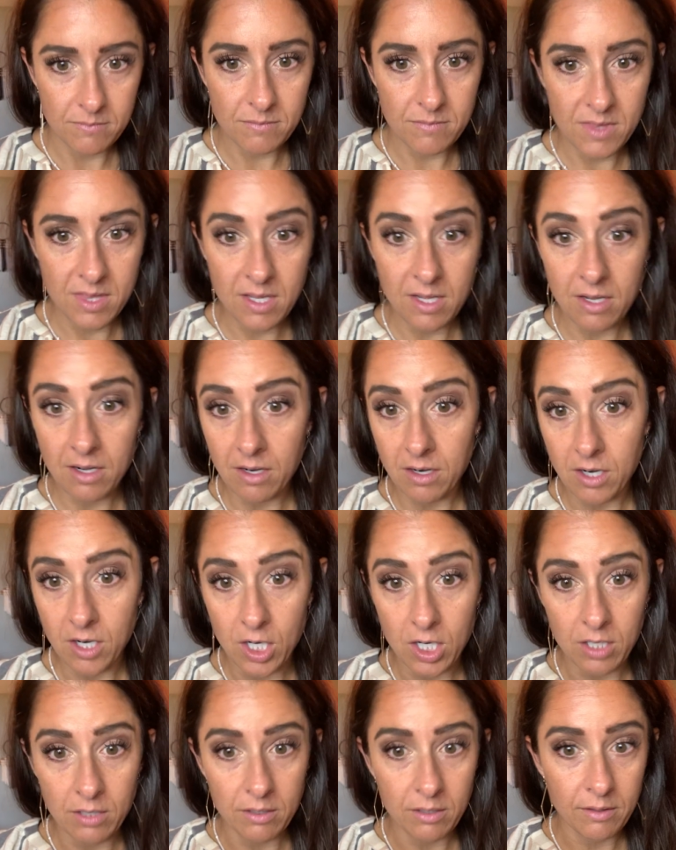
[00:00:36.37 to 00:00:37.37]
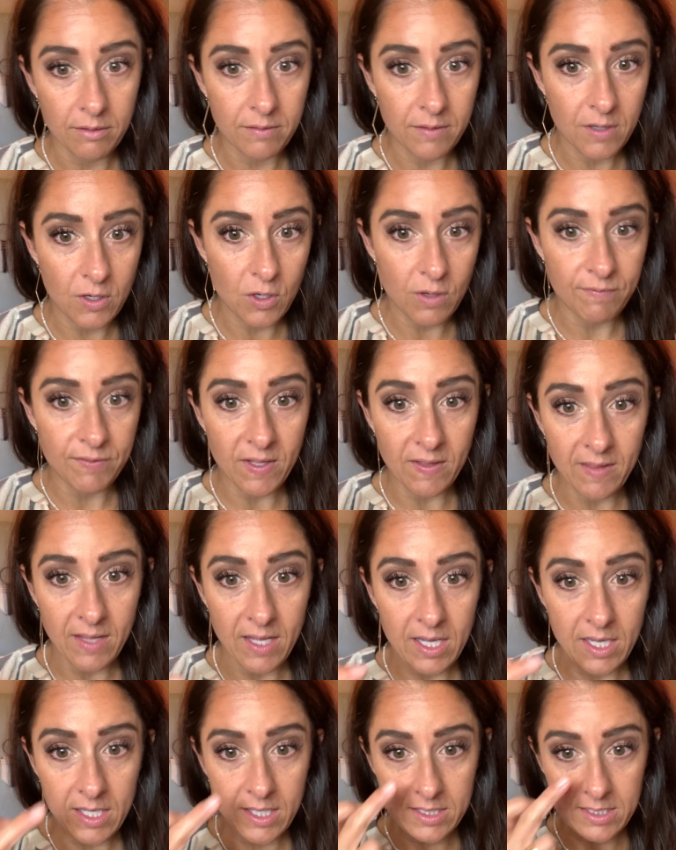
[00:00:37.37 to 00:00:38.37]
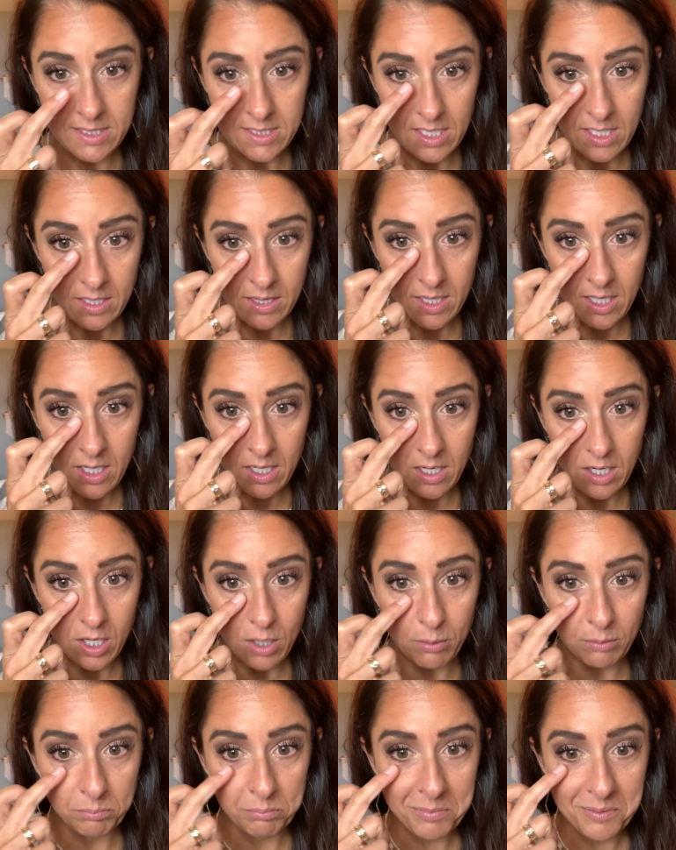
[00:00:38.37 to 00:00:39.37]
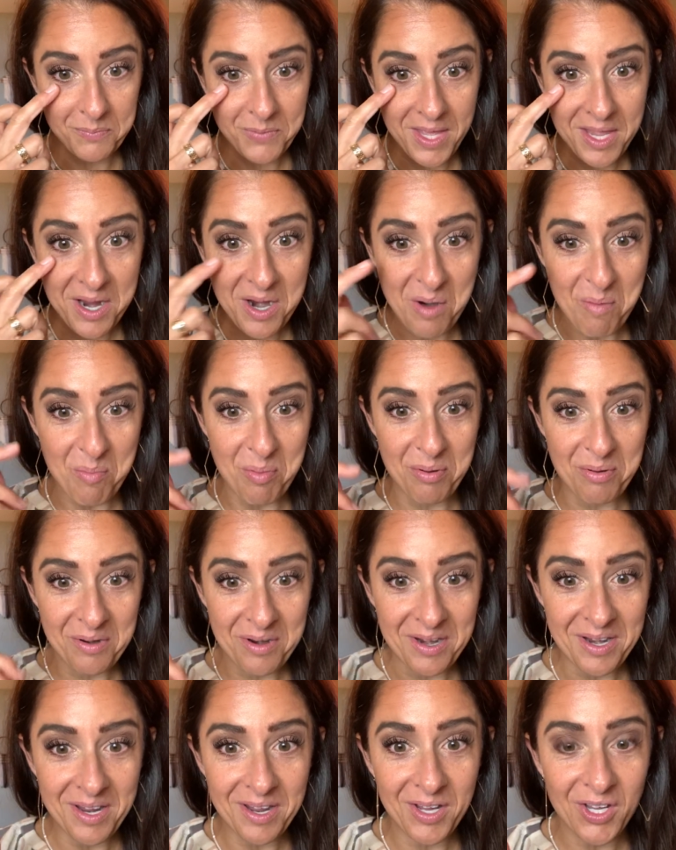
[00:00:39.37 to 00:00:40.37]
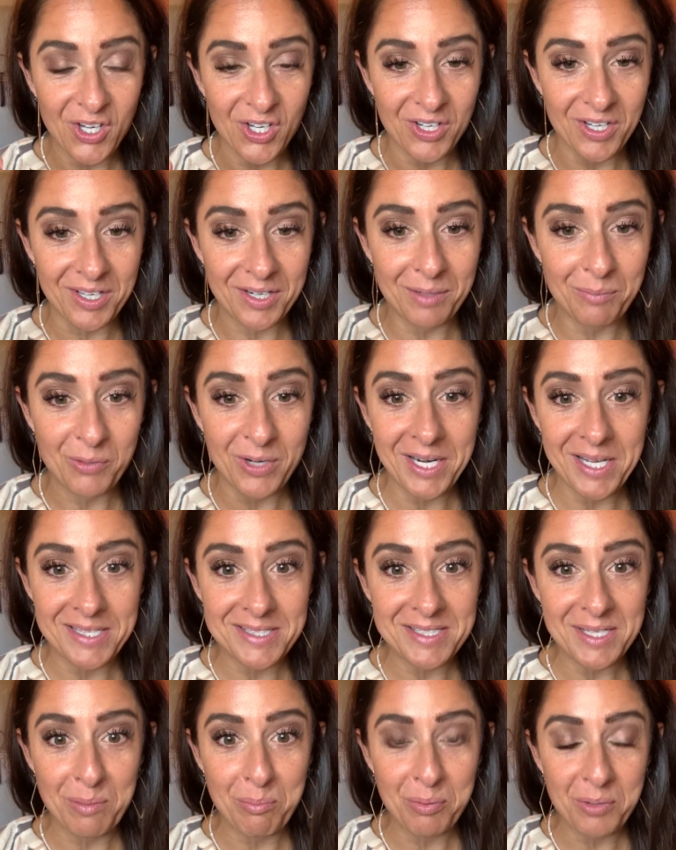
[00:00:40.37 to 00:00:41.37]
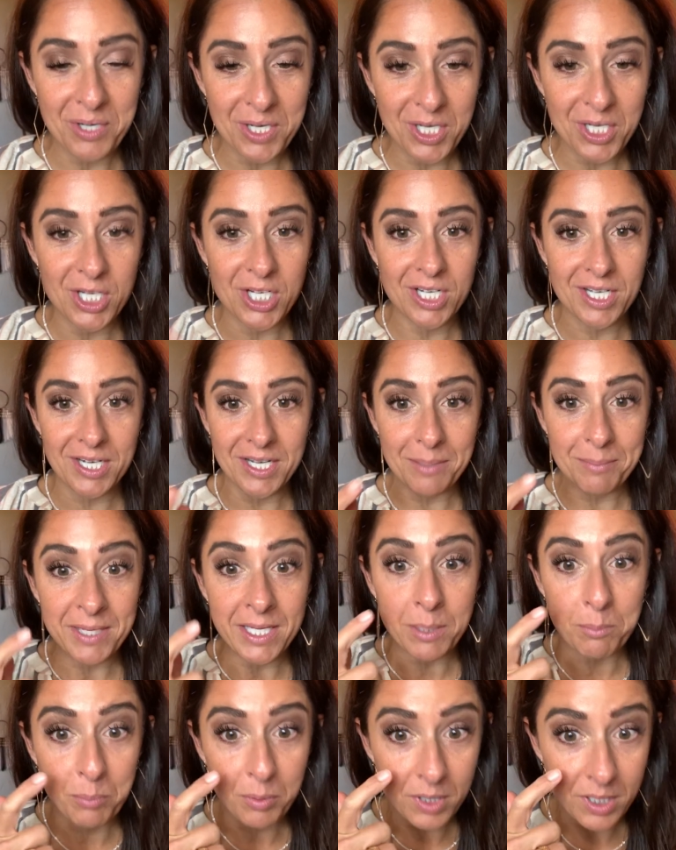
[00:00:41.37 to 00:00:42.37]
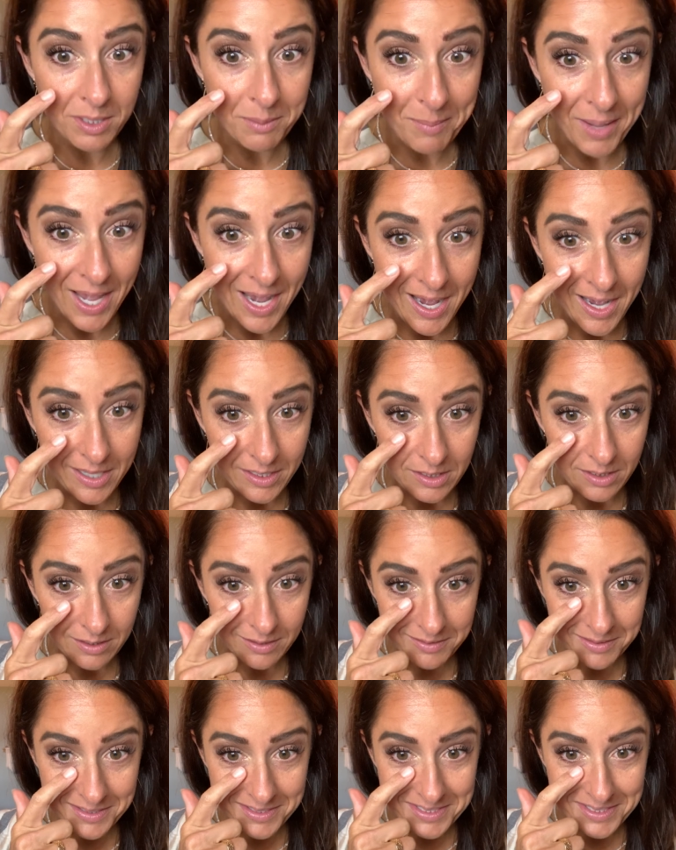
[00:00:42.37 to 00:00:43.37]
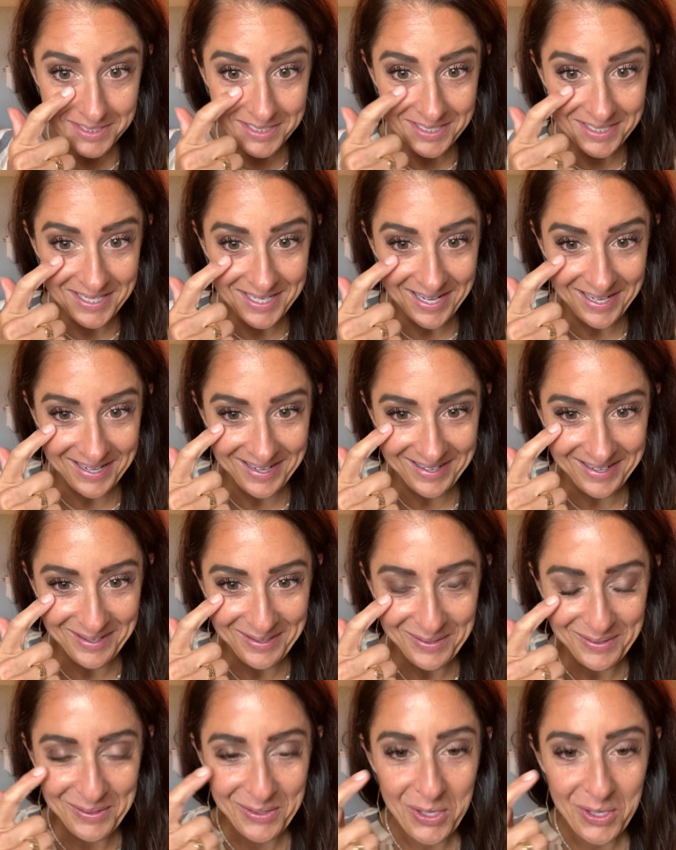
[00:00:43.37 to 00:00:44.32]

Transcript: they are there. If the light hits it, they are pretty good. And when I say pretty good, I mean pretty bad today.